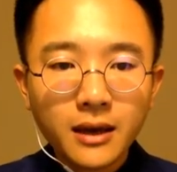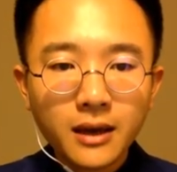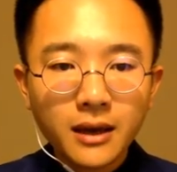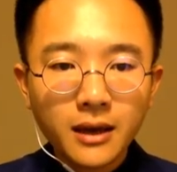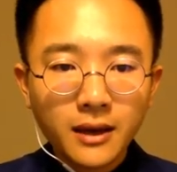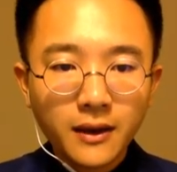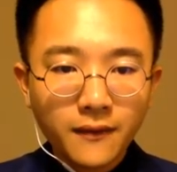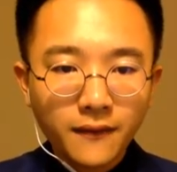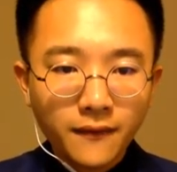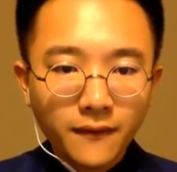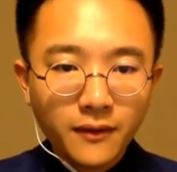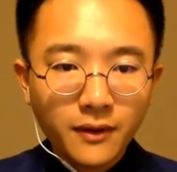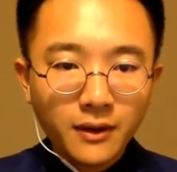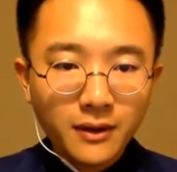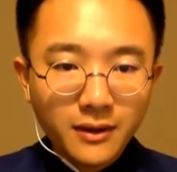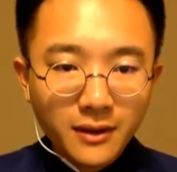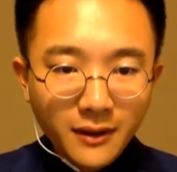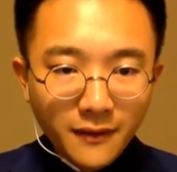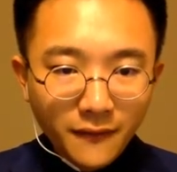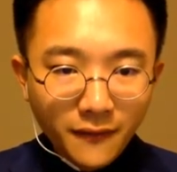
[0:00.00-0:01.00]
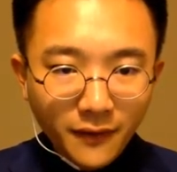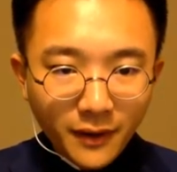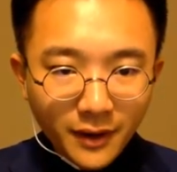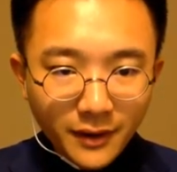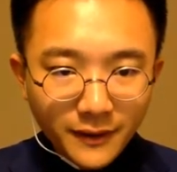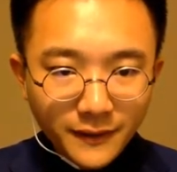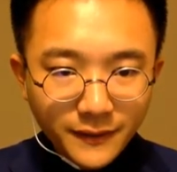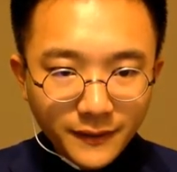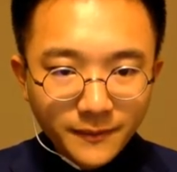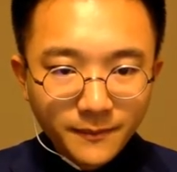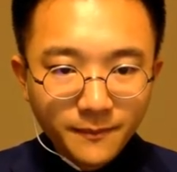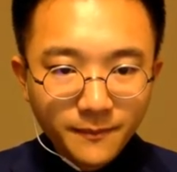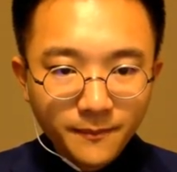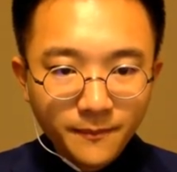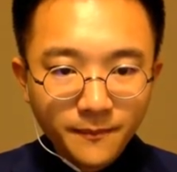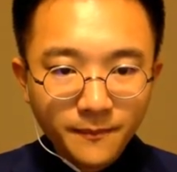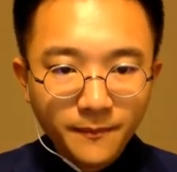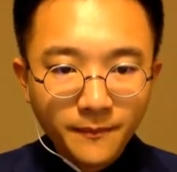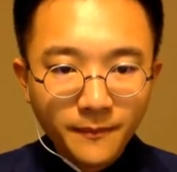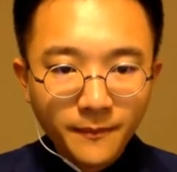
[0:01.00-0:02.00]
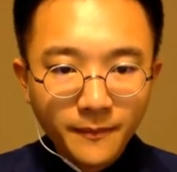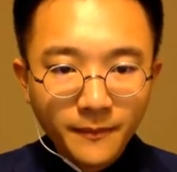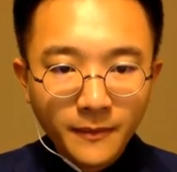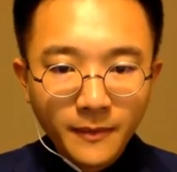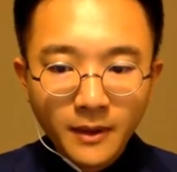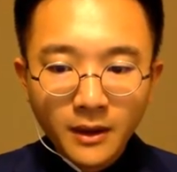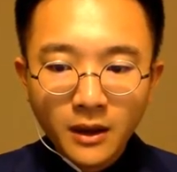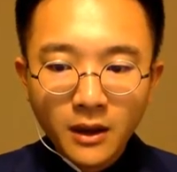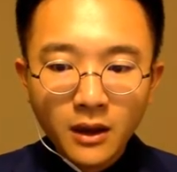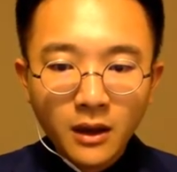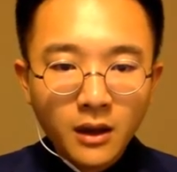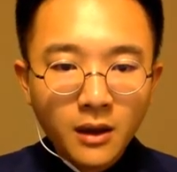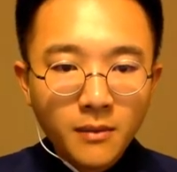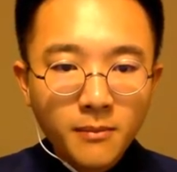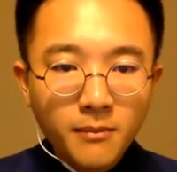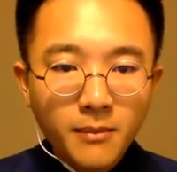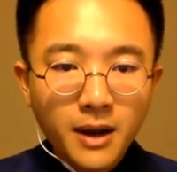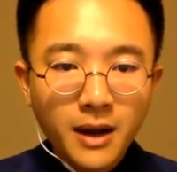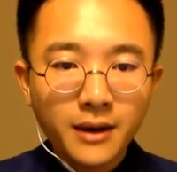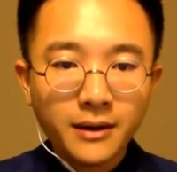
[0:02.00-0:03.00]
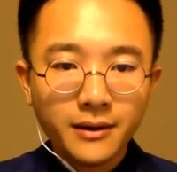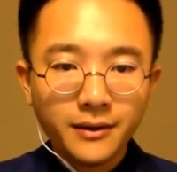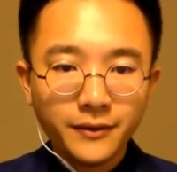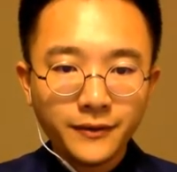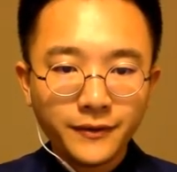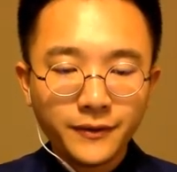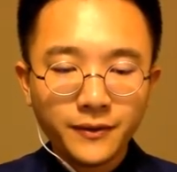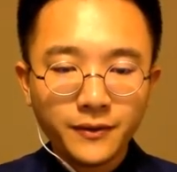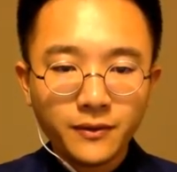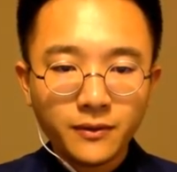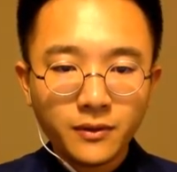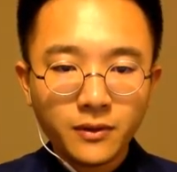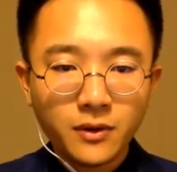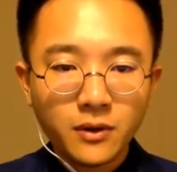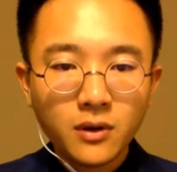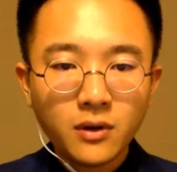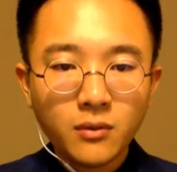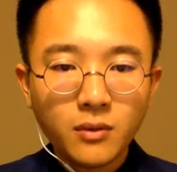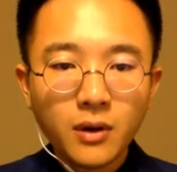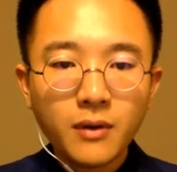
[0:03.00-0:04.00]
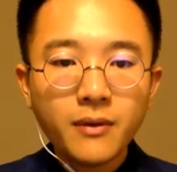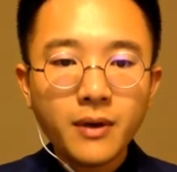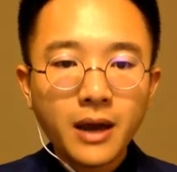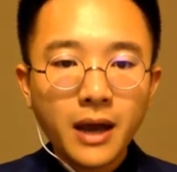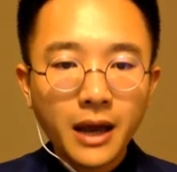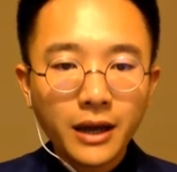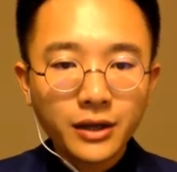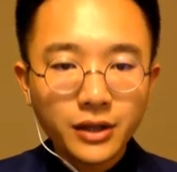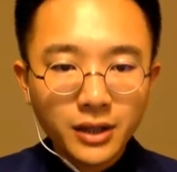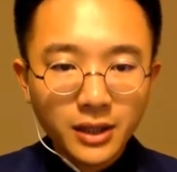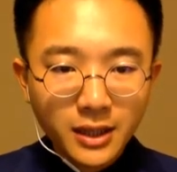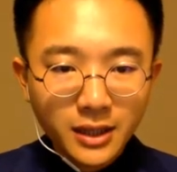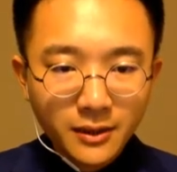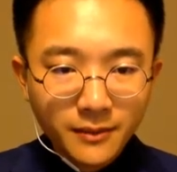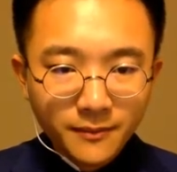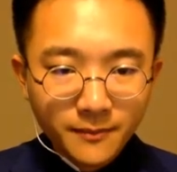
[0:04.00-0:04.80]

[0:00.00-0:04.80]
the difference minus, well, actually,